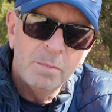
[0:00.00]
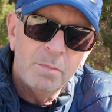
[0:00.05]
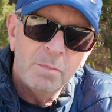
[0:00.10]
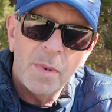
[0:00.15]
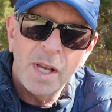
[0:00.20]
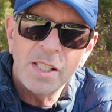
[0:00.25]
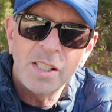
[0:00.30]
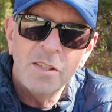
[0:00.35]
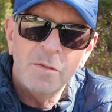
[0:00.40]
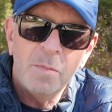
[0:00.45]

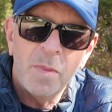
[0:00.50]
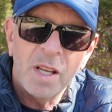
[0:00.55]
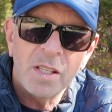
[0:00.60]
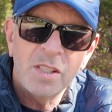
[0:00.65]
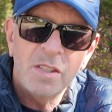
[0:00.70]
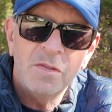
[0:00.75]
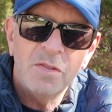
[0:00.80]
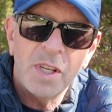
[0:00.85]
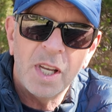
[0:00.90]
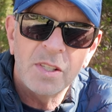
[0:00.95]
Massive,
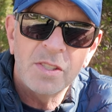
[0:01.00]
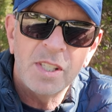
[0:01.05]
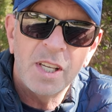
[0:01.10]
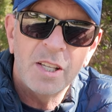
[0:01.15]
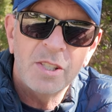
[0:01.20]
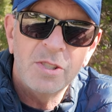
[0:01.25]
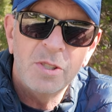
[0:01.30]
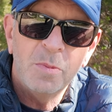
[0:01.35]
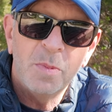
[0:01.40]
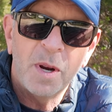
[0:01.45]
massive shout
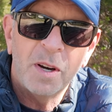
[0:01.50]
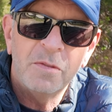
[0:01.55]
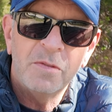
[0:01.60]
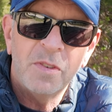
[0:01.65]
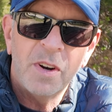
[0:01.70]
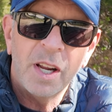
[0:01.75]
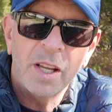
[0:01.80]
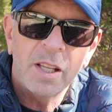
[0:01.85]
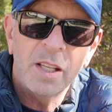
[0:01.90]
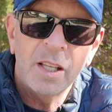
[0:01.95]
out to you, Baron
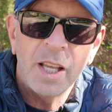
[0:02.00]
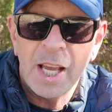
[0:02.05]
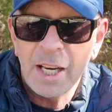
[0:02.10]
Frank.